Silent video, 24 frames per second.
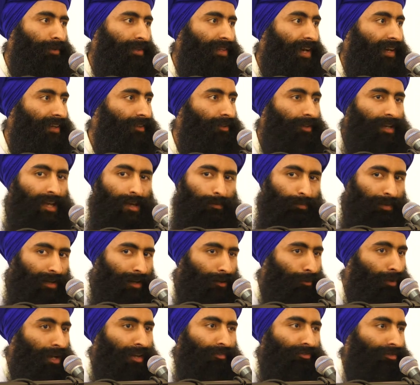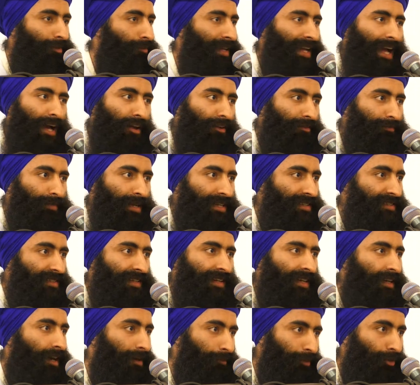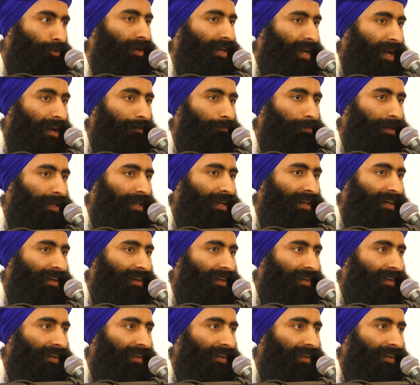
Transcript: that. You keep it away from me, out of my sight. I'm quite happy.